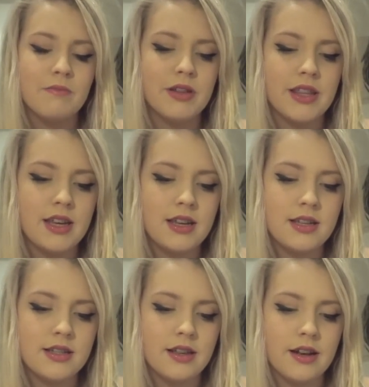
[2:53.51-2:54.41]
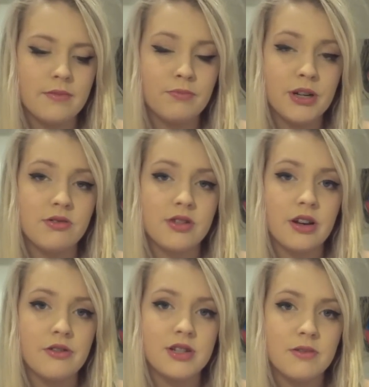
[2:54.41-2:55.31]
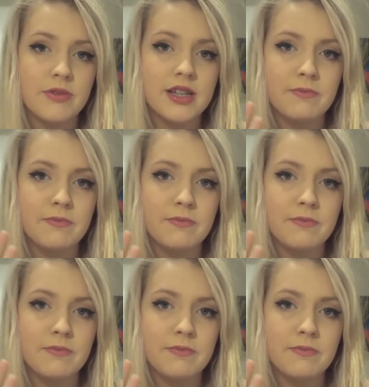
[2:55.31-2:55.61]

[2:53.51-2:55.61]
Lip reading: but these bristles are coated with this